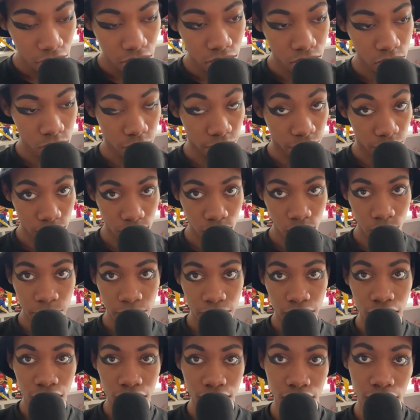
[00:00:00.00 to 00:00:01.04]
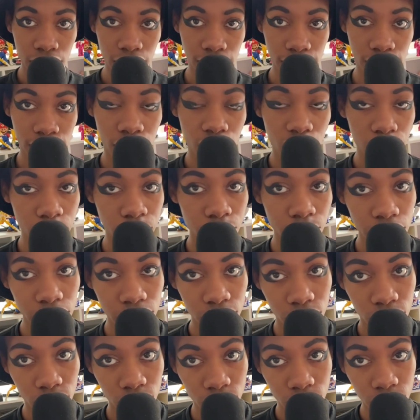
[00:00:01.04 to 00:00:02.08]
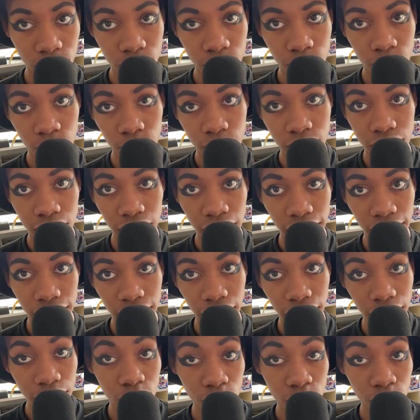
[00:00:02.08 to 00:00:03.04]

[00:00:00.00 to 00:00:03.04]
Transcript: So, for a little bit of context, Kamen Rider Girls was an idol